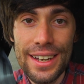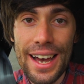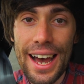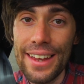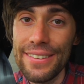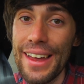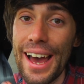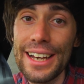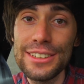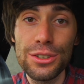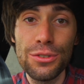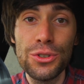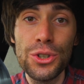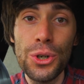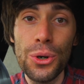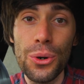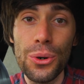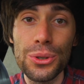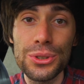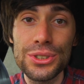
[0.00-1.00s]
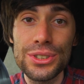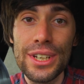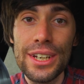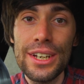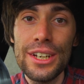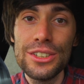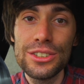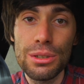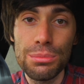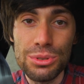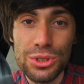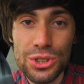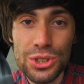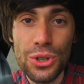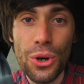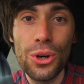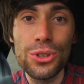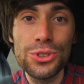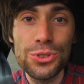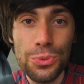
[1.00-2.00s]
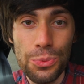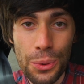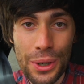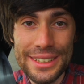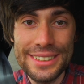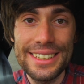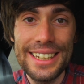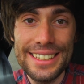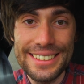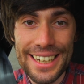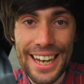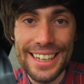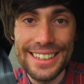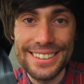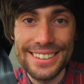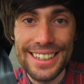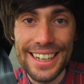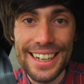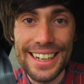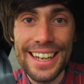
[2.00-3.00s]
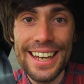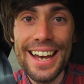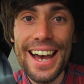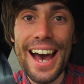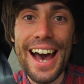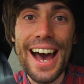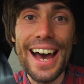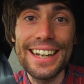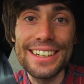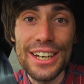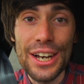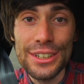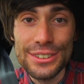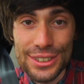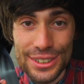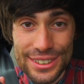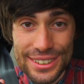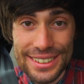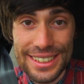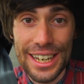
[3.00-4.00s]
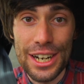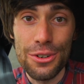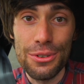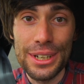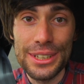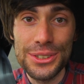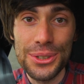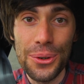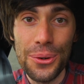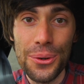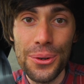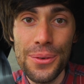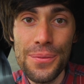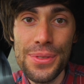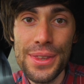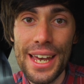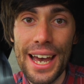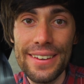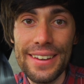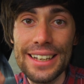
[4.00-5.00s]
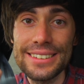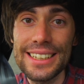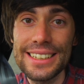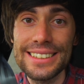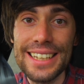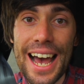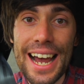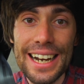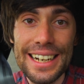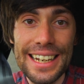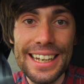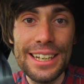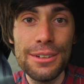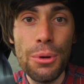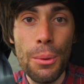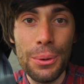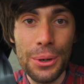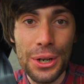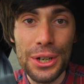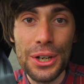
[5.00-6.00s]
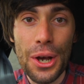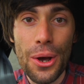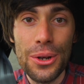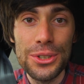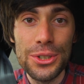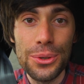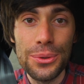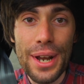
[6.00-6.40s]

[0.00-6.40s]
And that is, of course, some Scotch whisky tasting and a distillery tour. And that's exactly what we're going to go and do